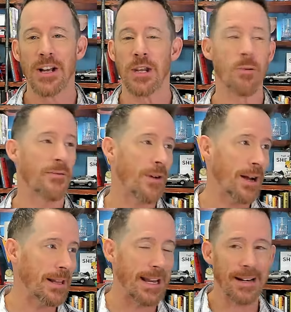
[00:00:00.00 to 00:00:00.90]
you would
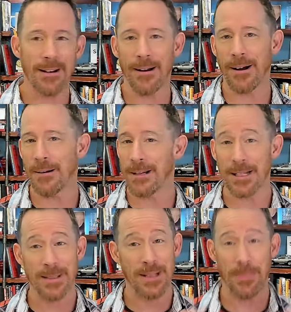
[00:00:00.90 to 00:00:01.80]
find that
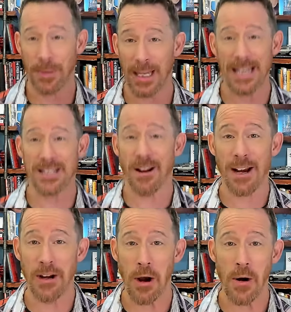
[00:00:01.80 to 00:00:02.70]
it's the place
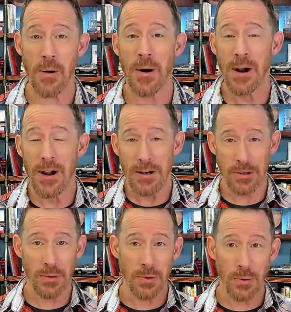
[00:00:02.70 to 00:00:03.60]
I go
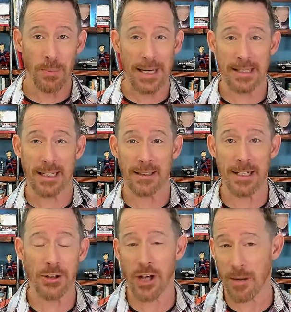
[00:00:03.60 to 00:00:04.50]
to
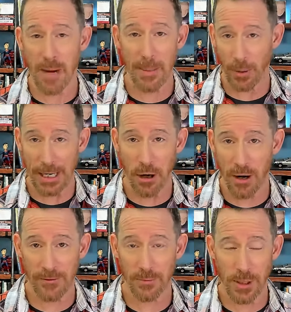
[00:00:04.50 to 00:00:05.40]
basically shut my brain
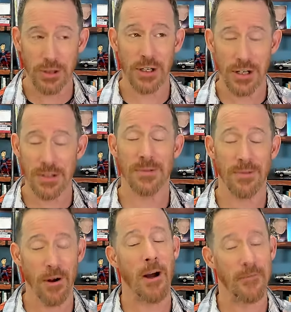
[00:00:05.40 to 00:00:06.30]
off, which is
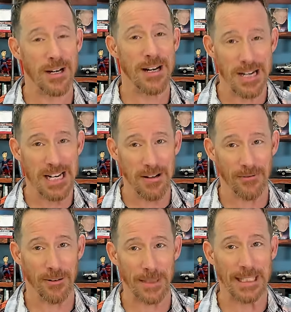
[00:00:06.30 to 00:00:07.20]
often needed
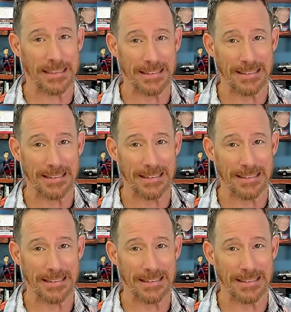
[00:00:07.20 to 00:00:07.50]
for me.